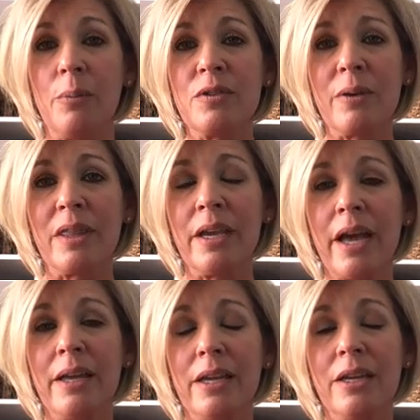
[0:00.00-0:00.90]
So I think
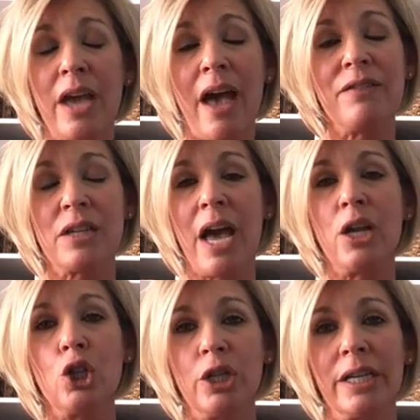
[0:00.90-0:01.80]
you have to
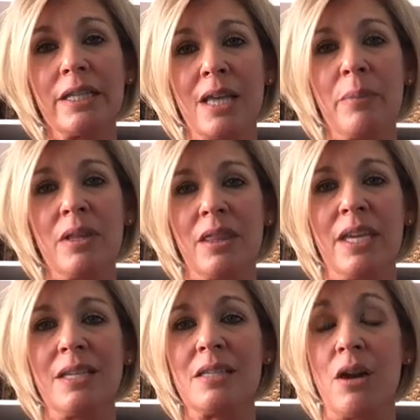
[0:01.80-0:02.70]
kind of look at some of the
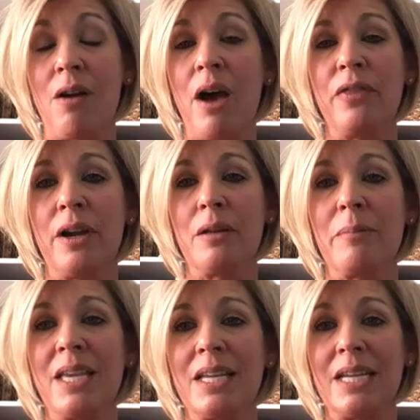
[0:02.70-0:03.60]
things that are out there to
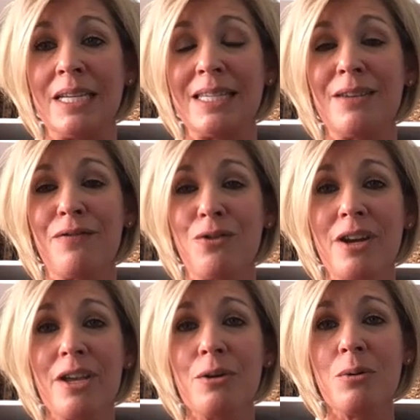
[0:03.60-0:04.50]
make it easy
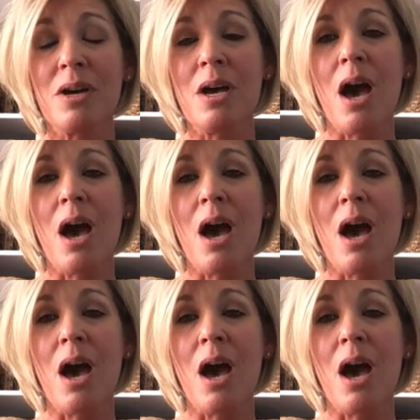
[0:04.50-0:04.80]
for you,